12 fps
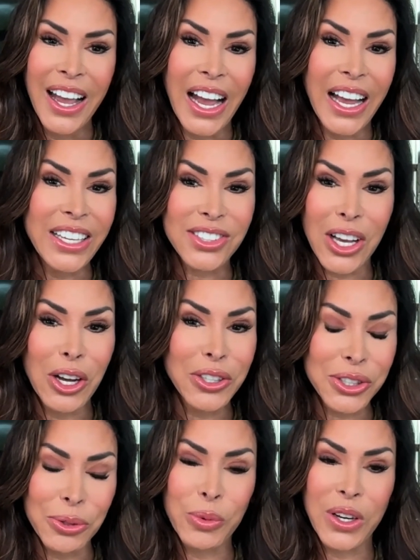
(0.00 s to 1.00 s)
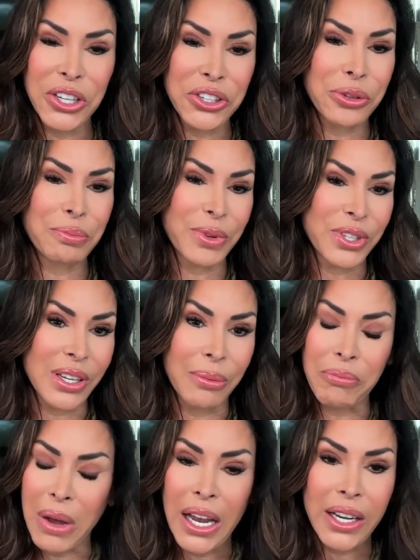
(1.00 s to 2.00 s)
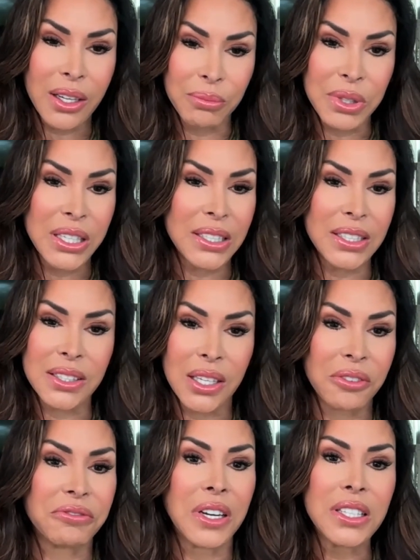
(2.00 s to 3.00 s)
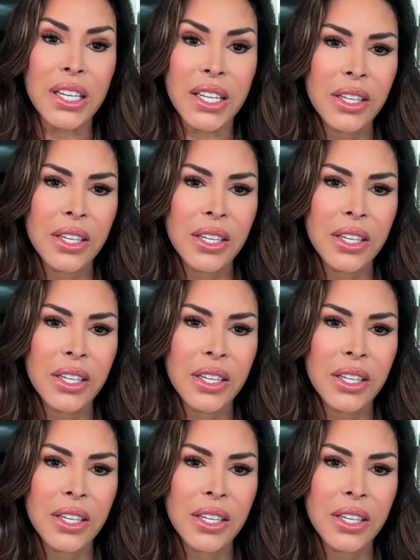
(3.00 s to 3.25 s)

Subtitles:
it's also 100% mine, completely self funded.